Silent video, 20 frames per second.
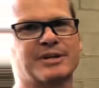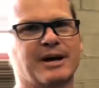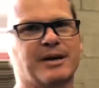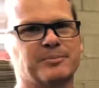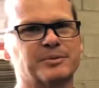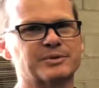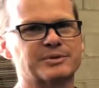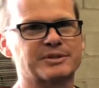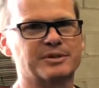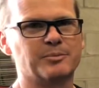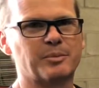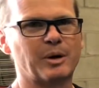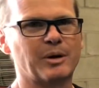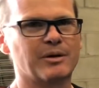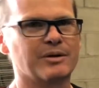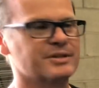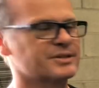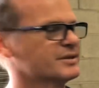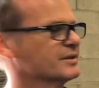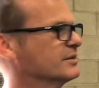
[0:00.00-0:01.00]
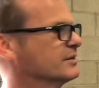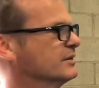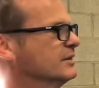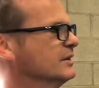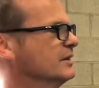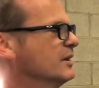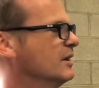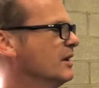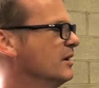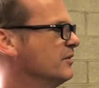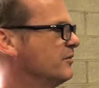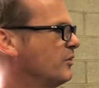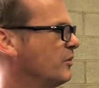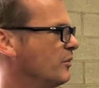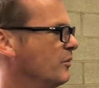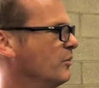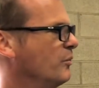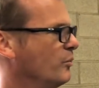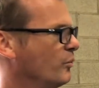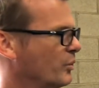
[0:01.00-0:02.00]
to apples comparison of
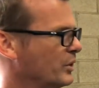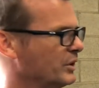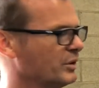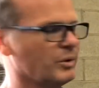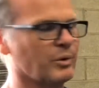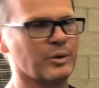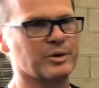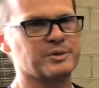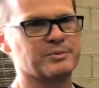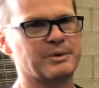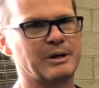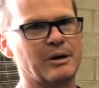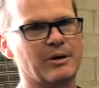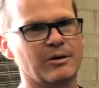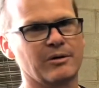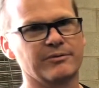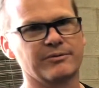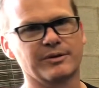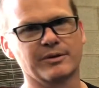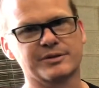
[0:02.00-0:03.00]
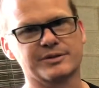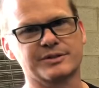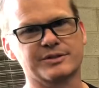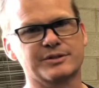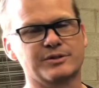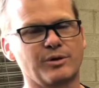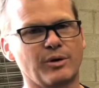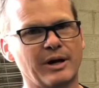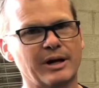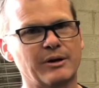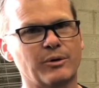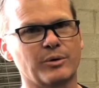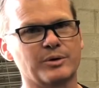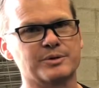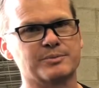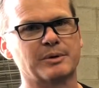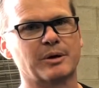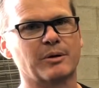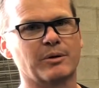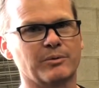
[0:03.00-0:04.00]
wheel horsepower versus crank
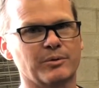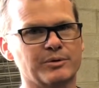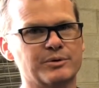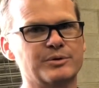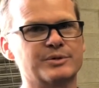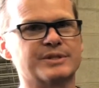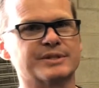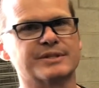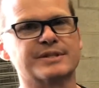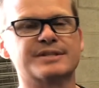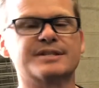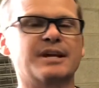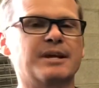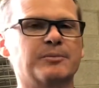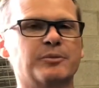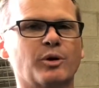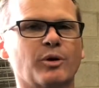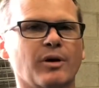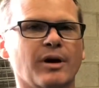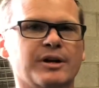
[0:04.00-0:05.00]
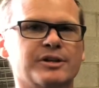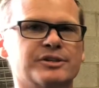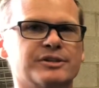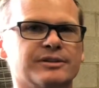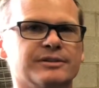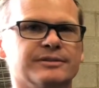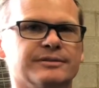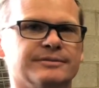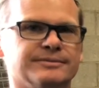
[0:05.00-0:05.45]
horsepower. We're using the same correction.